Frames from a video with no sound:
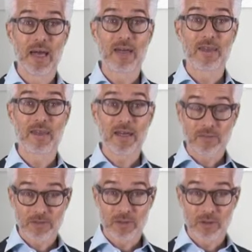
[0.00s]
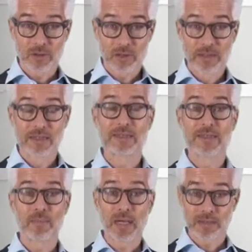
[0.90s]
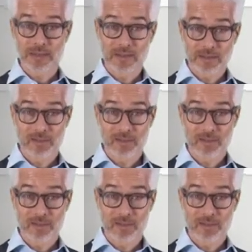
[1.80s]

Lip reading: And therefore, semantics,